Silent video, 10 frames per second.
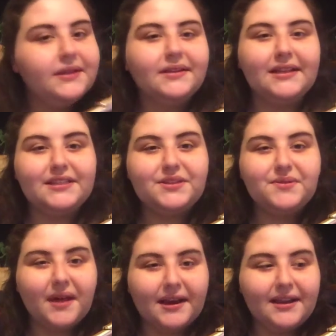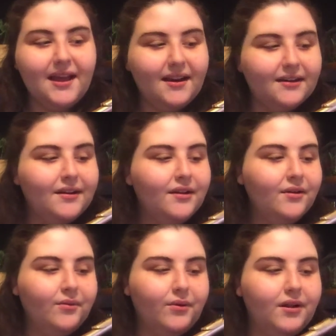Let's do that again.
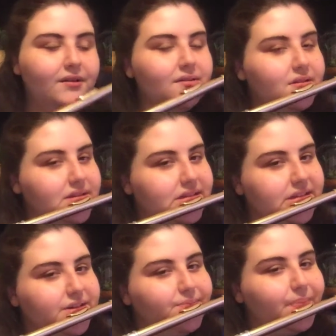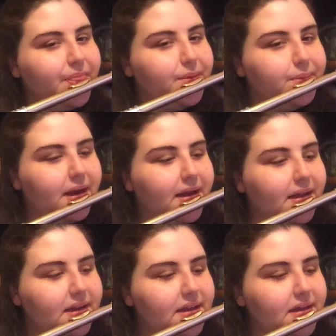1, 2,
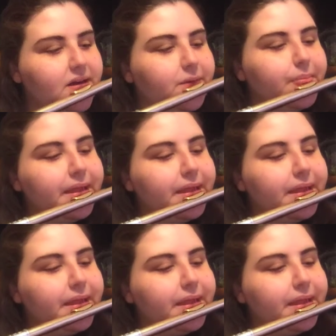ready, go.